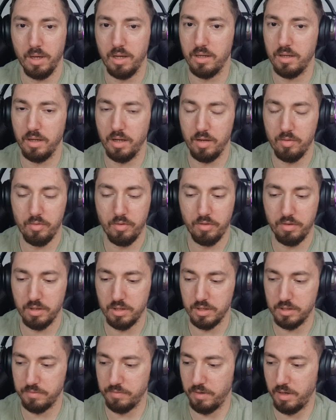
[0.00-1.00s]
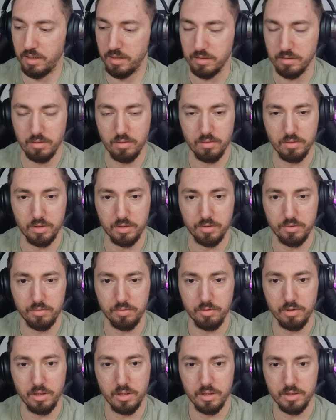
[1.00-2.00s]
And everything is fine as long as
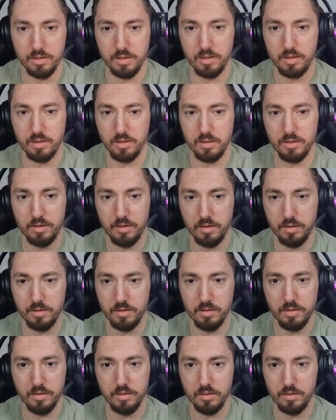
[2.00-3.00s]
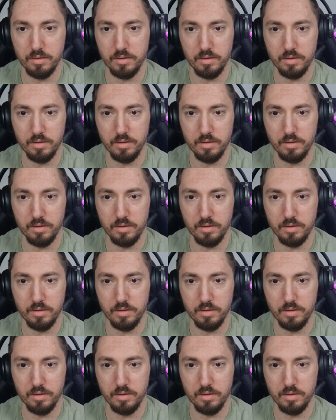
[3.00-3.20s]
you realize it and